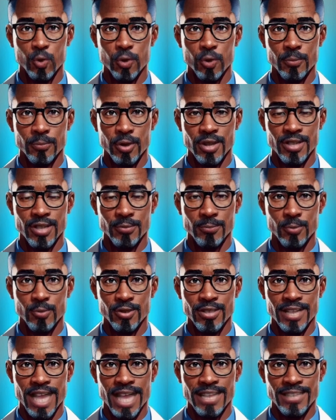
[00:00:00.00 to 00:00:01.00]
Our 10 core
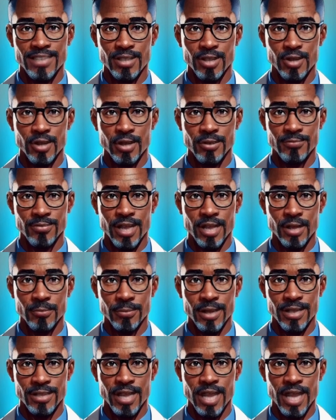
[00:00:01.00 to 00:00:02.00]
principles guide
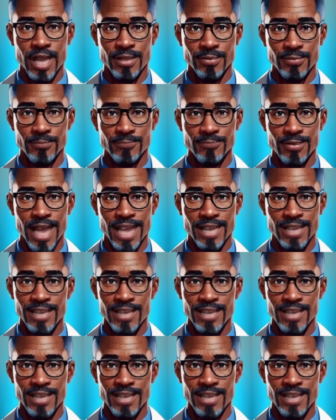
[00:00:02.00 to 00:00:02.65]
secure development.